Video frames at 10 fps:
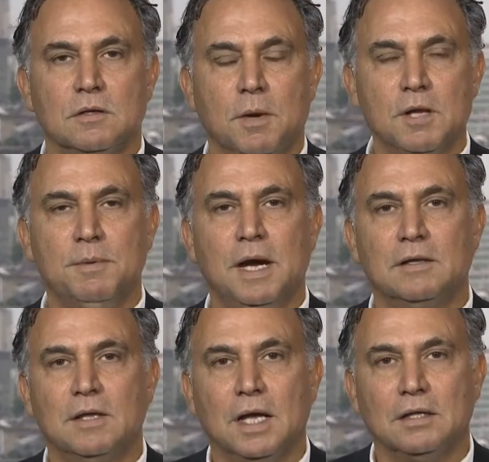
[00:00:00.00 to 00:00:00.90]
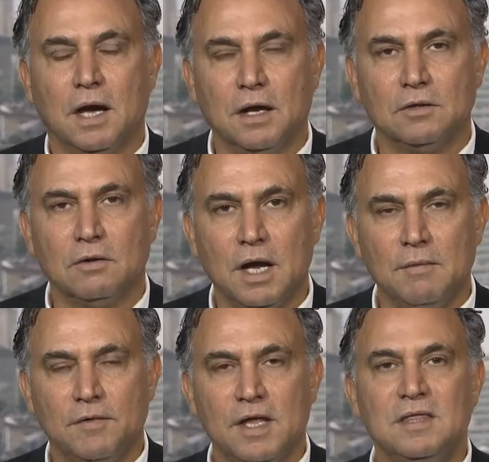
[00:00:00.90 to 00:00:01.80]
it might be a, a, a
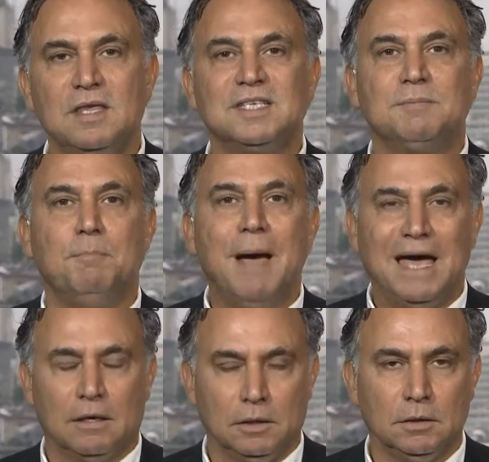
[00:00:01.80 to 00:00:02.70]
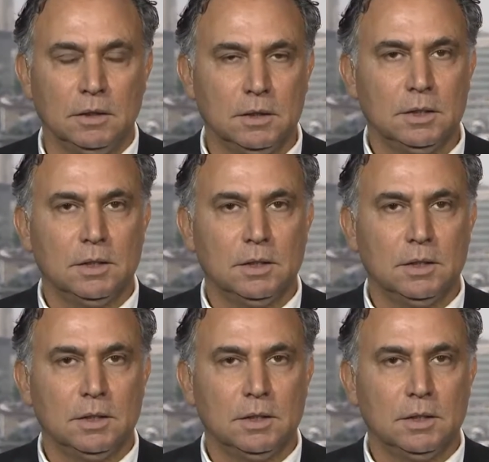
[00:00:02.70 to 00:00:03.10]
triumph in this battle,